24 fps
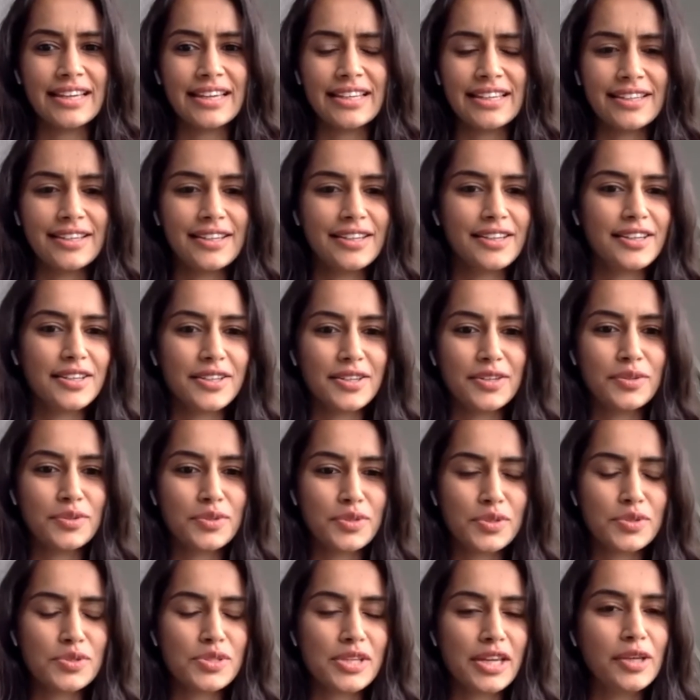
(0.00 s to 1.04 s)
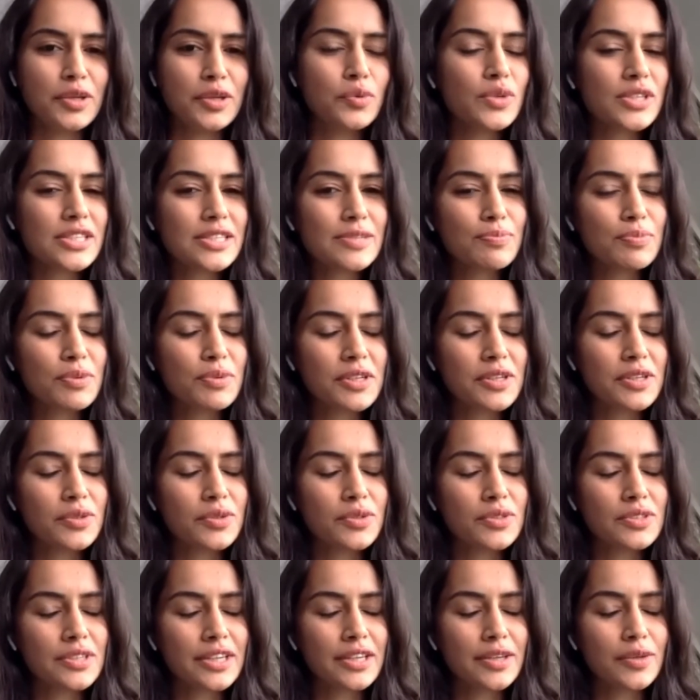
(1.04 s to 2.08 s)
any. You said
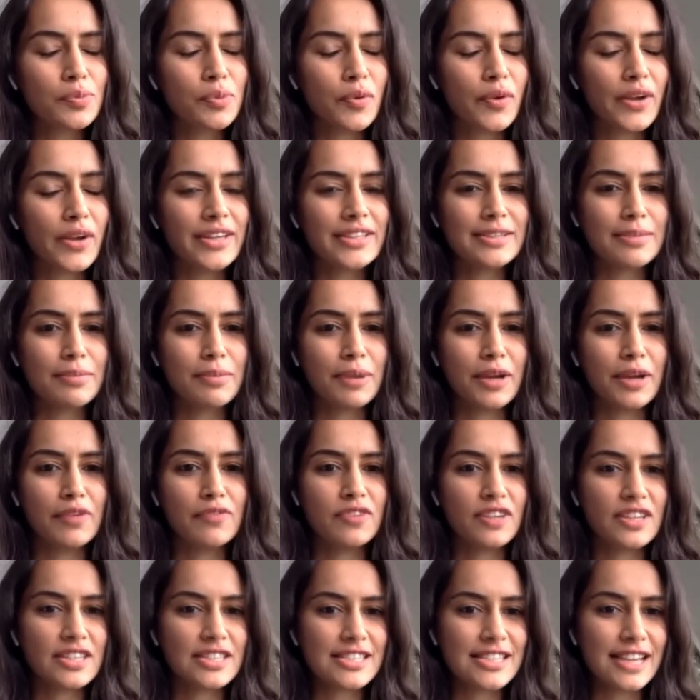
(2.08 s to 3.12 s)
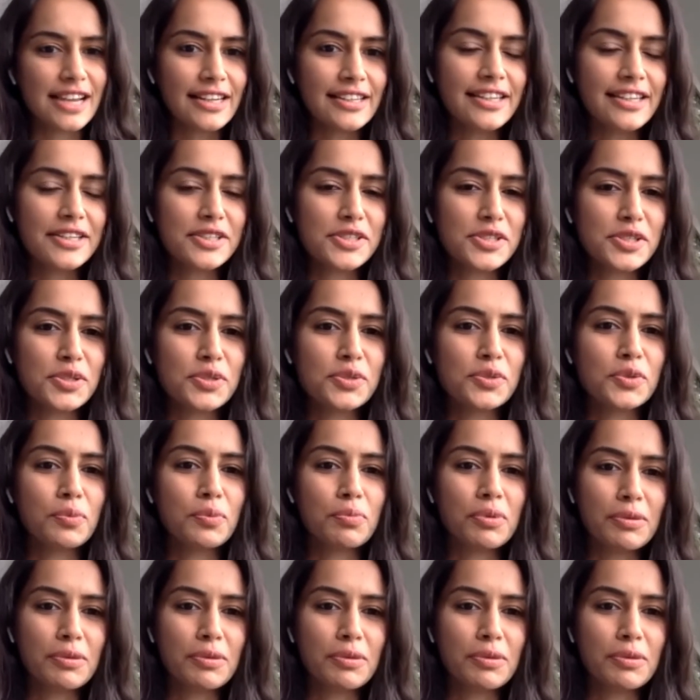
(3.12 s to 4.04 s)
you said you provide some kind of consultation to people